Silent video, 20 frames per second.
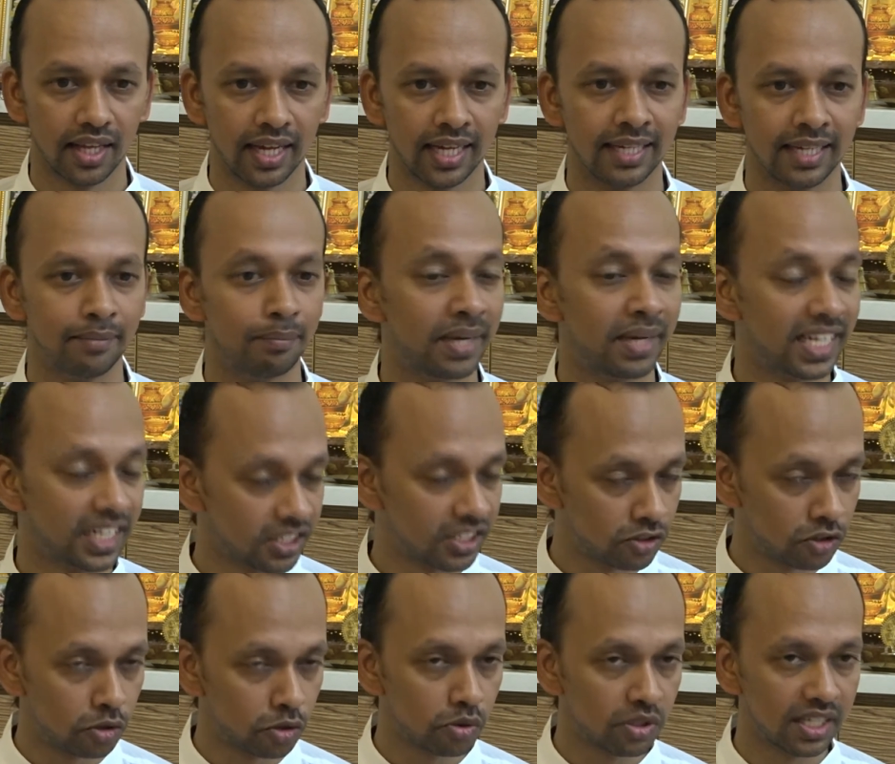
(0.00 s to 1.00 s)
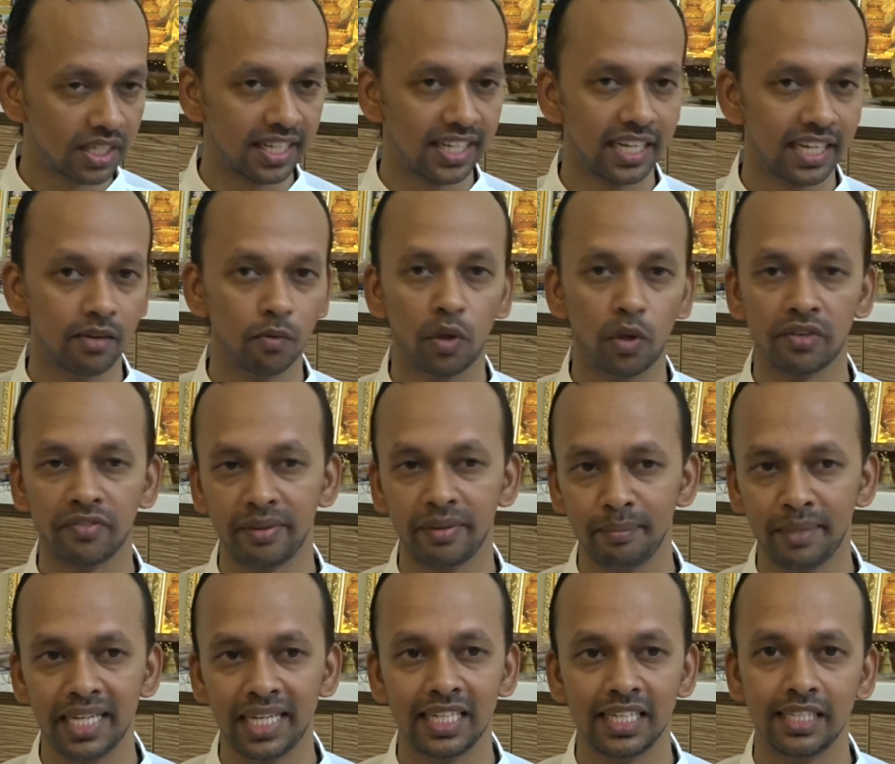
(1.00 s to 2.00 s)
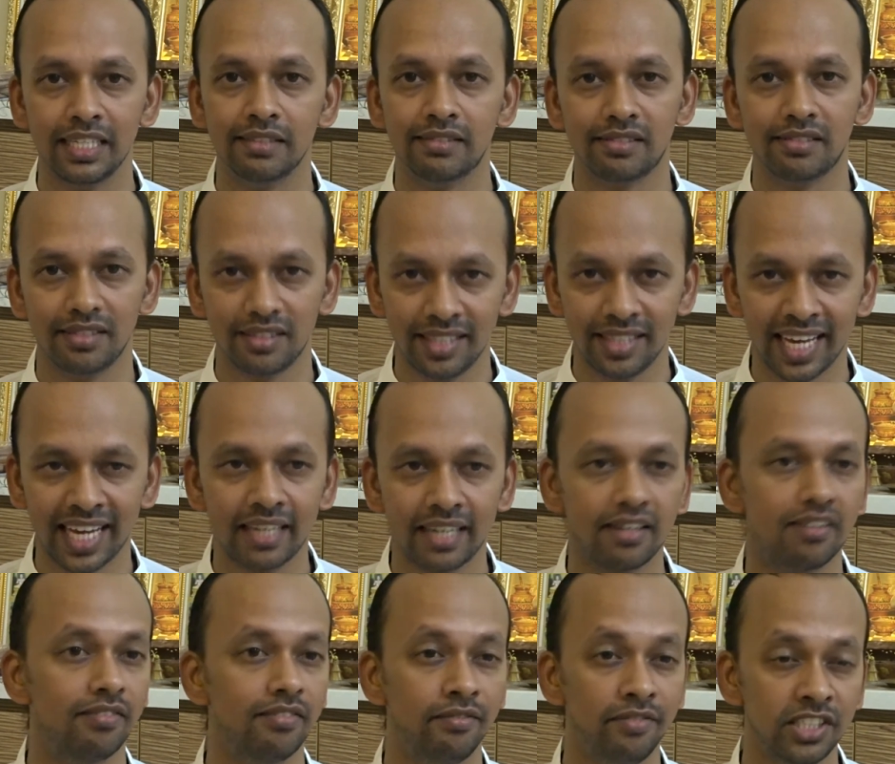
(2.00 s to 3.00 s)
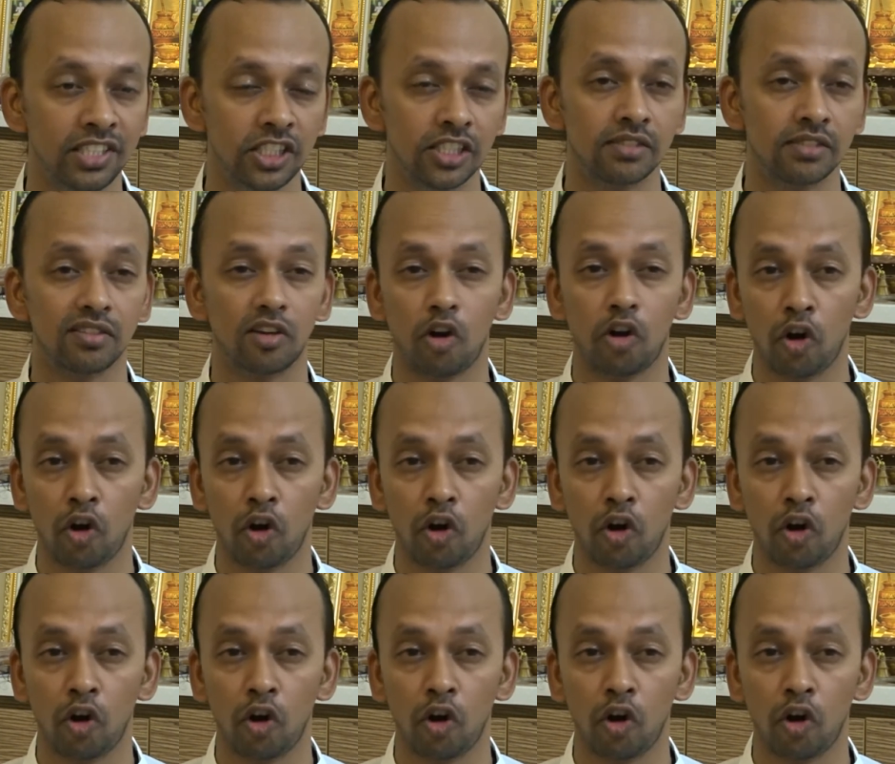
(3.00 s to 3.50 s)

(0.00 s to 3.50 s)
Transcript: and by truth here what we mean is that which is